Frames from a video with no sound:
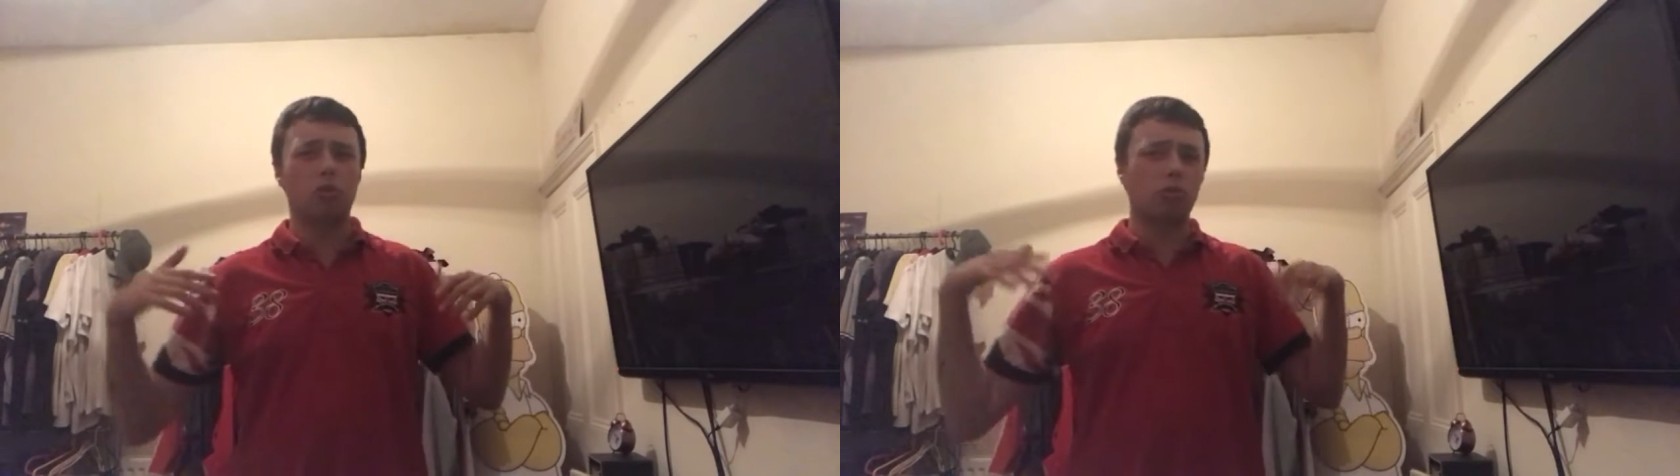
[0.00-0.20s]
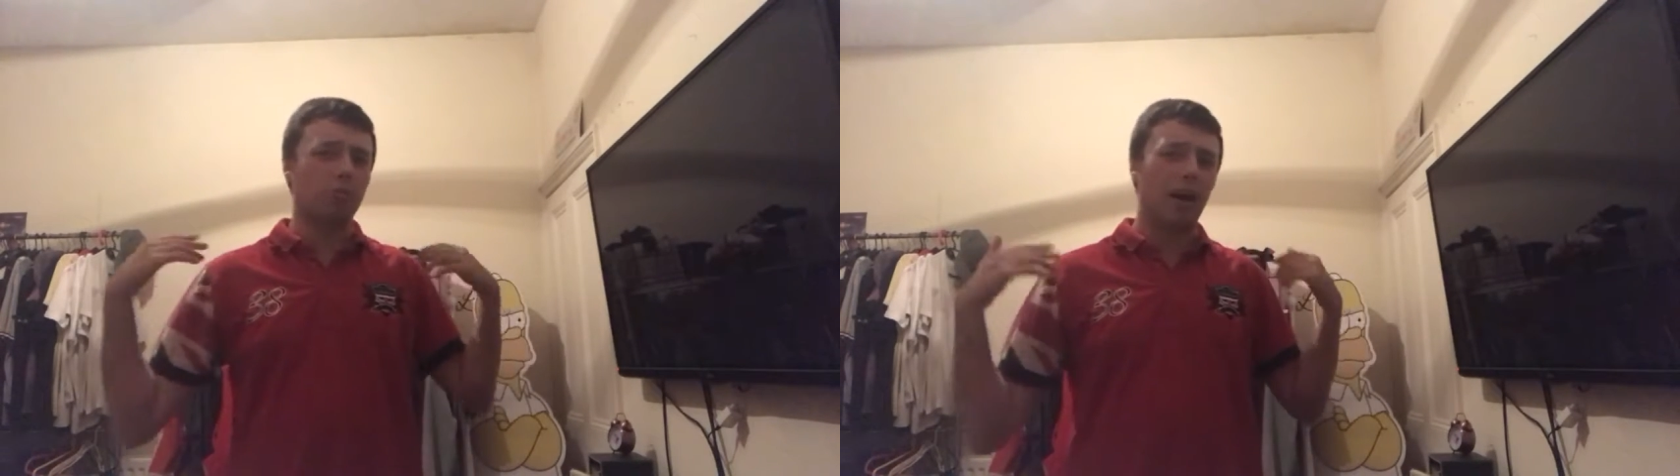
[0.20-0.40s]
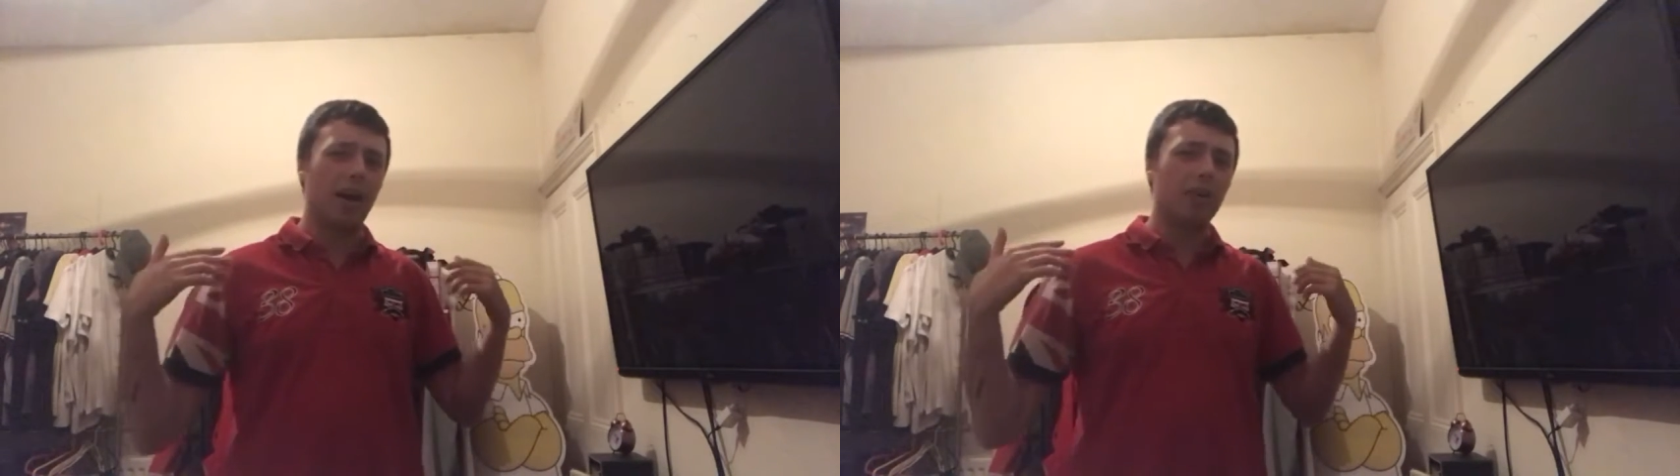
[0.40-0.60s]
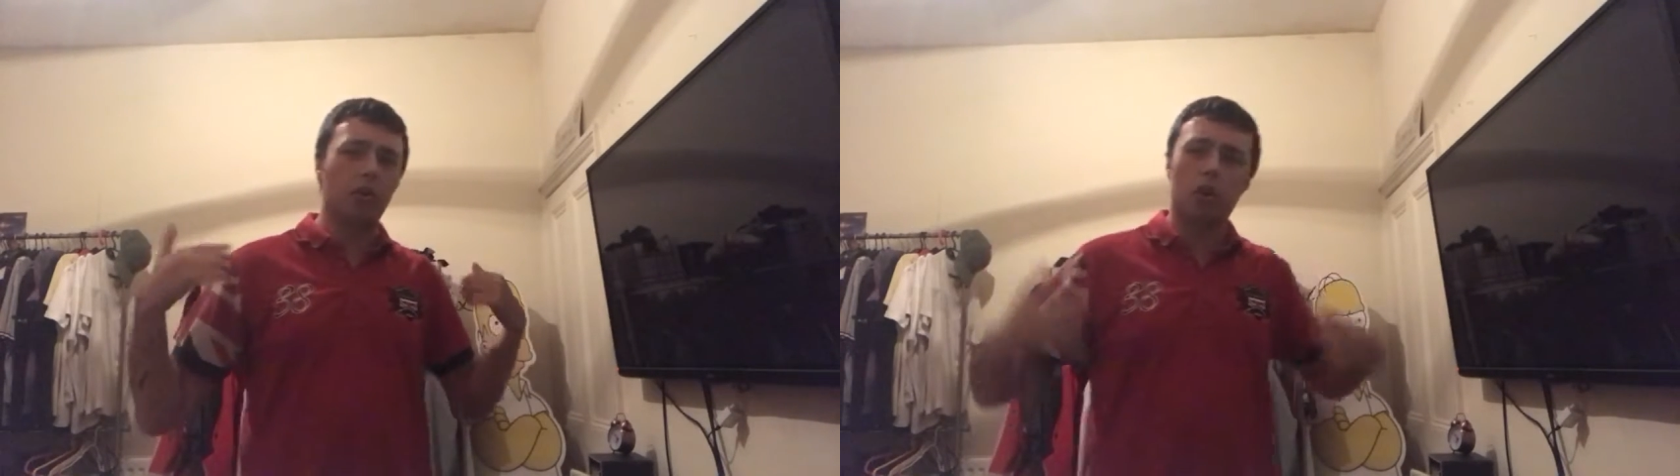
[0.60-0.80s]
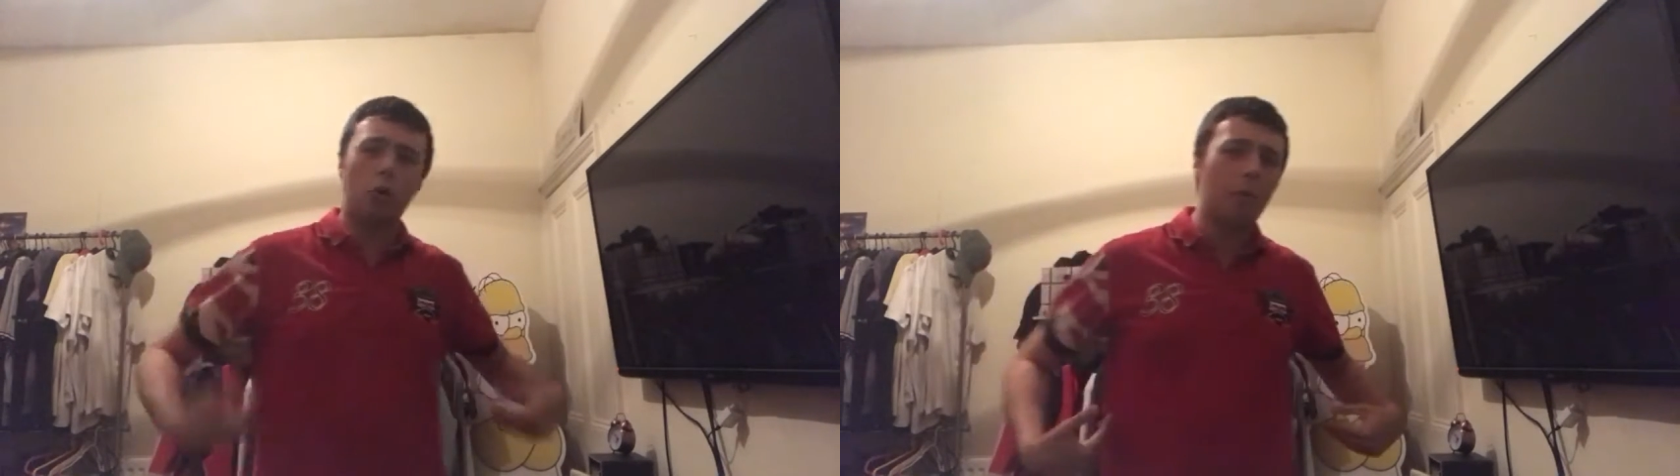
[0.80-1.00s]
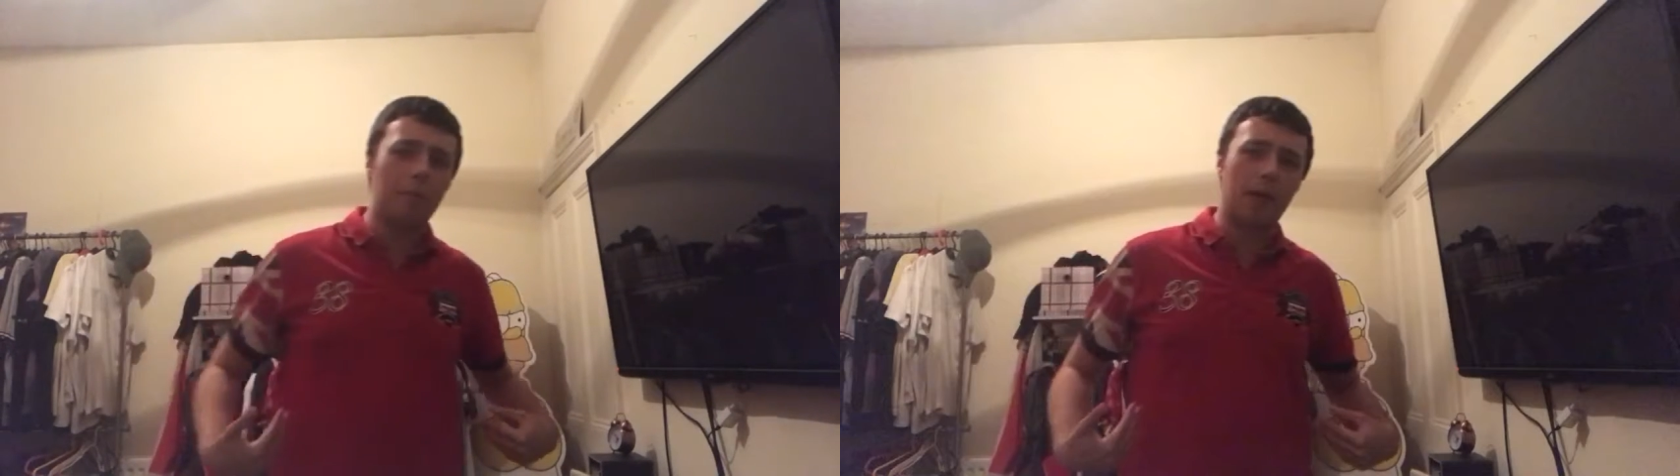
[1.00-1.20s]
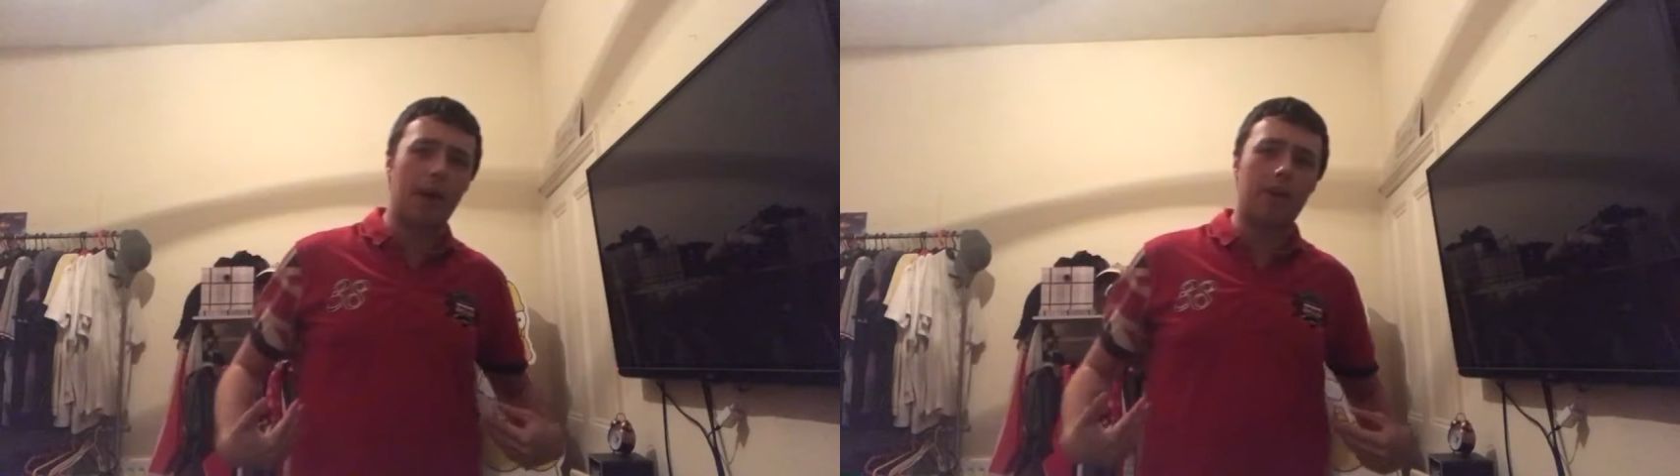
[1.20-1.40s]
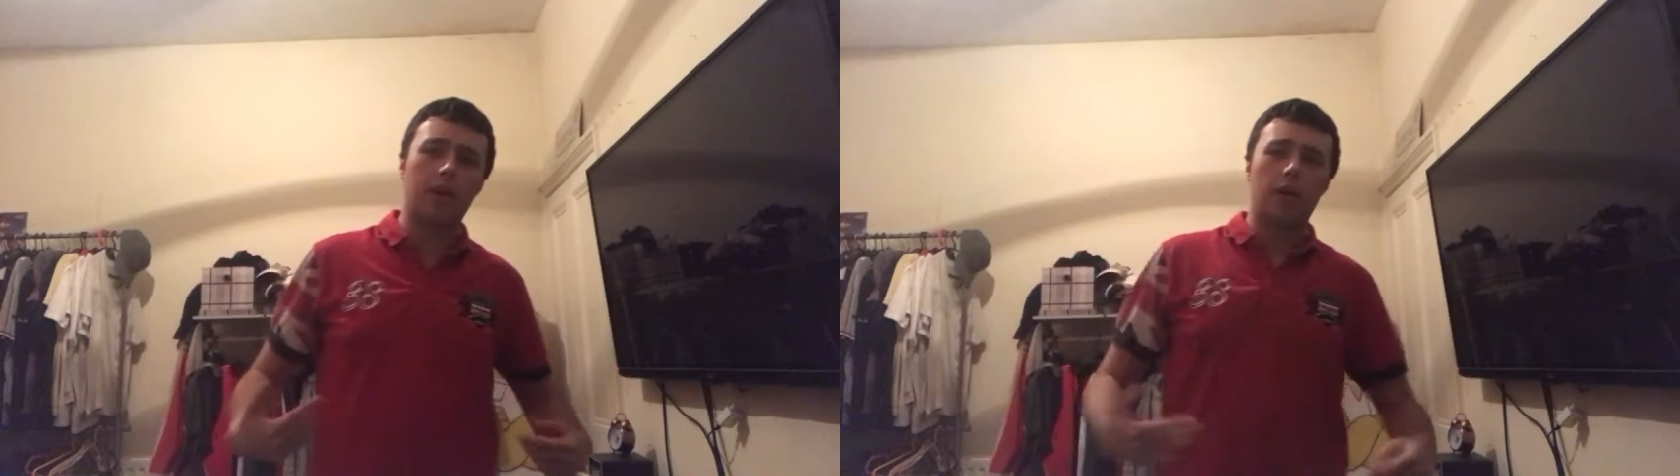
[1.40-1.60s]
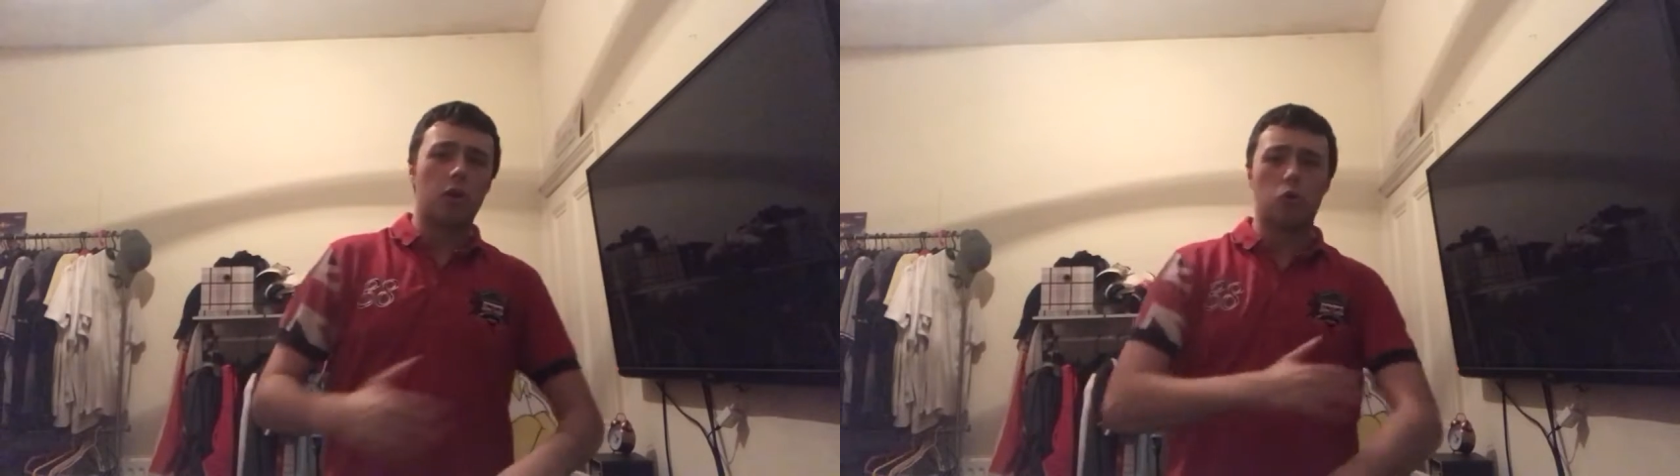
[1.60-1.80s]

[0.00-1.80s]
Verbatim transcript: your spine, the lower back,